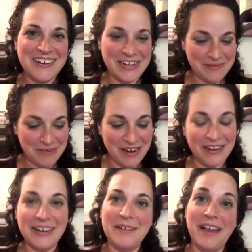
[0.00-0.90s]
to be on?
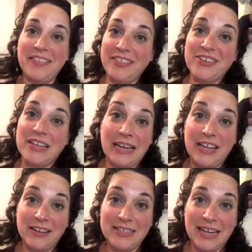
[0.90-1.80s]
Not that there's any
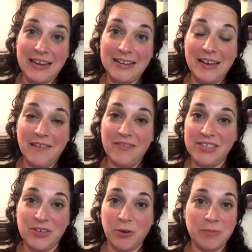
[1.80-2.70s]
good side of the
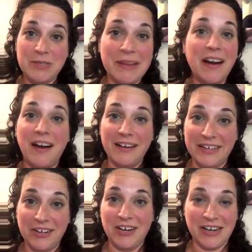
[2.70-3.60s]
storm to be on in
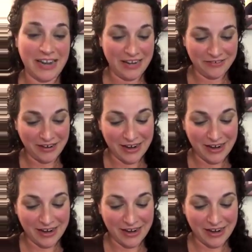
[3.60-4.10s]
a hurricane, right?